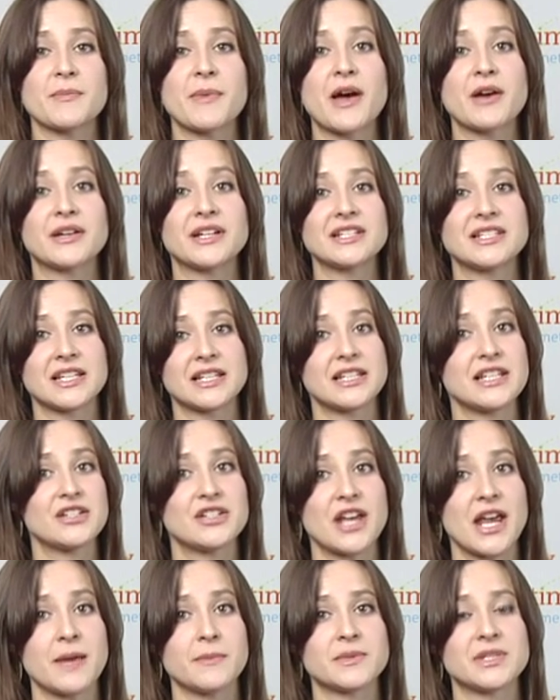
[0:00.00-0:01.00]
about Gazilli
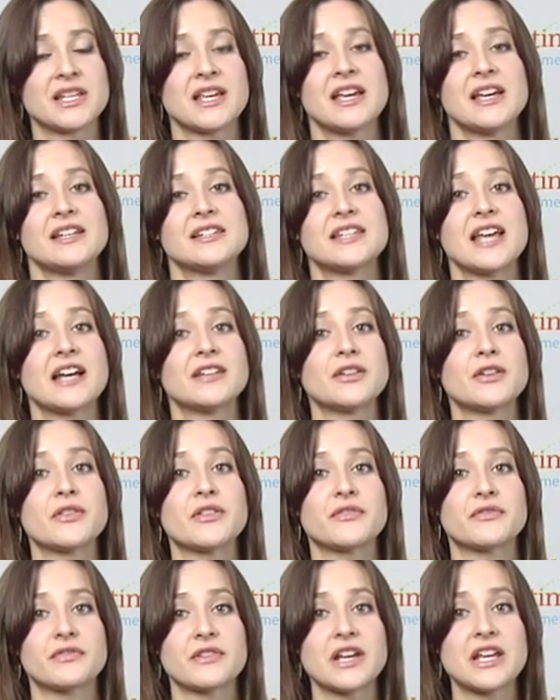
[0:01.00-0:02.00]
Shapes, download
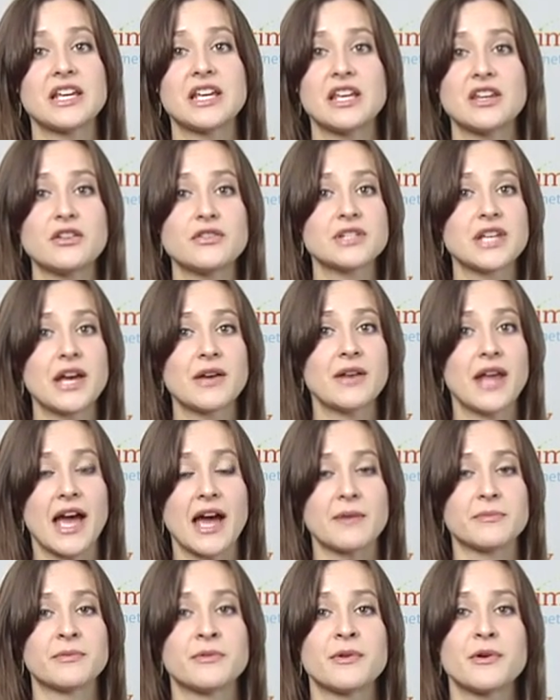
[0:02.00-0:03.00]
the free Kindertown
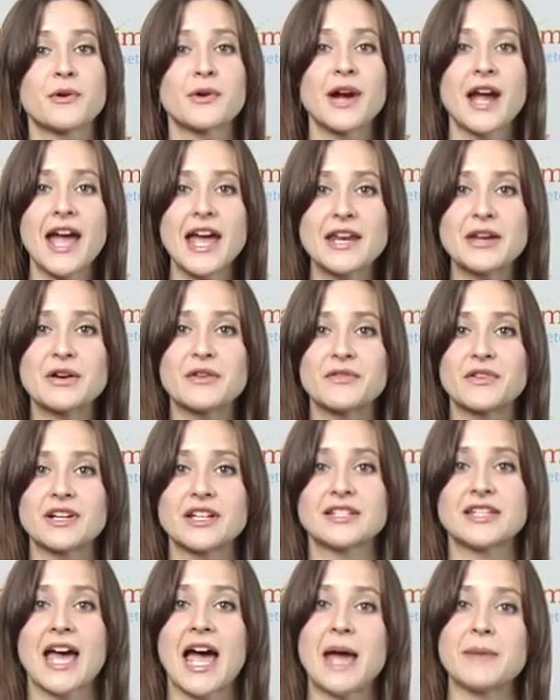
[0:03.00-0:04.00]
app or head over to
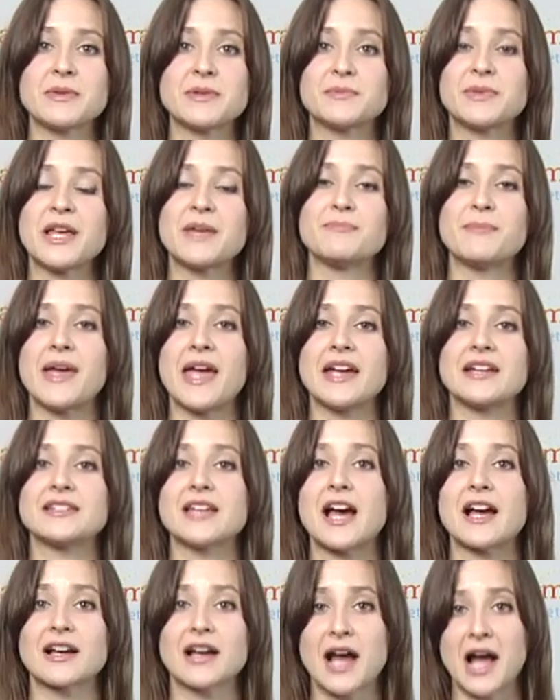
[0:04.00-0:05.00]

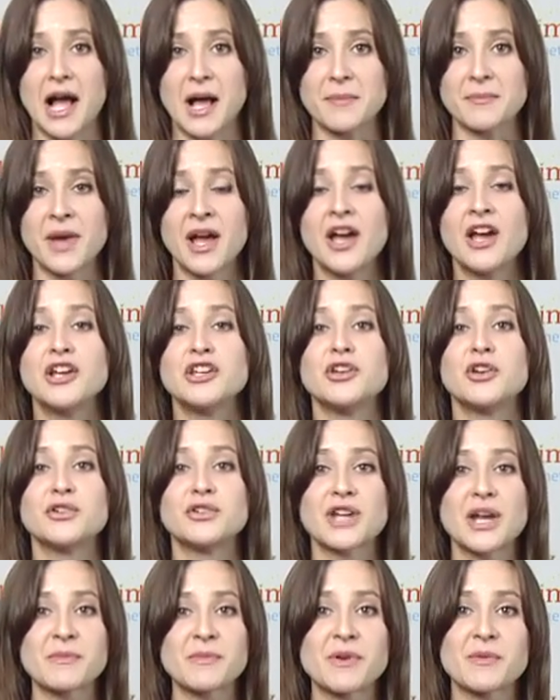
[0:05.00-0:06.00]
TimeToPlayMag.com, your
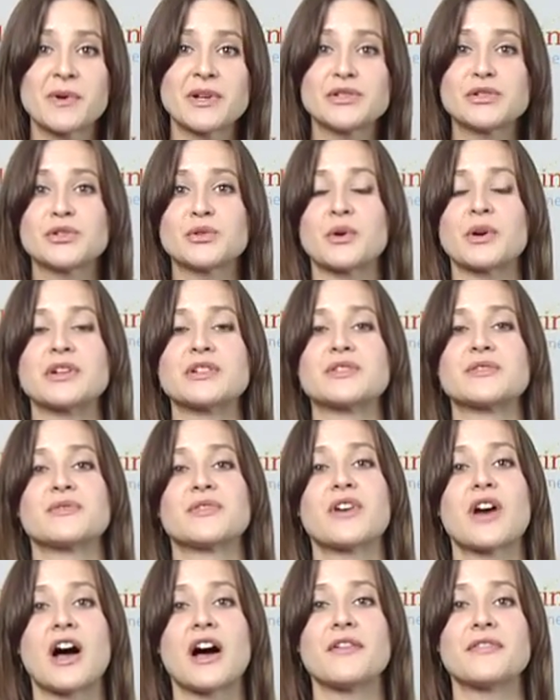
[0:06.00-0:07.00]
#1 source
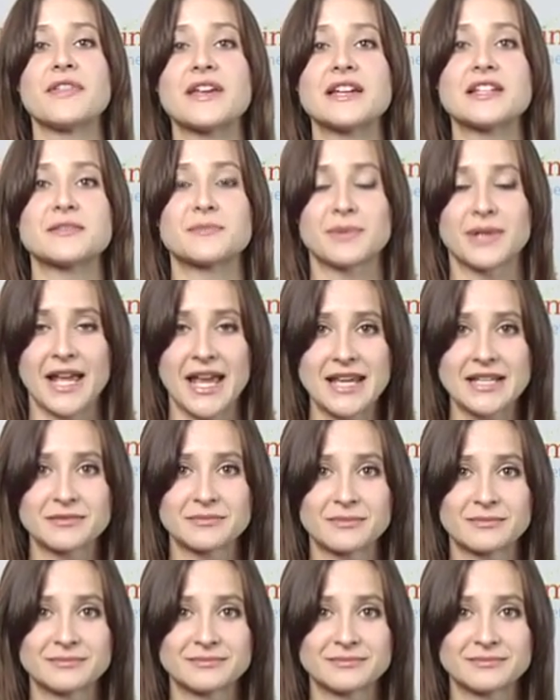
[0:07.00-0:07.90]
for all things play.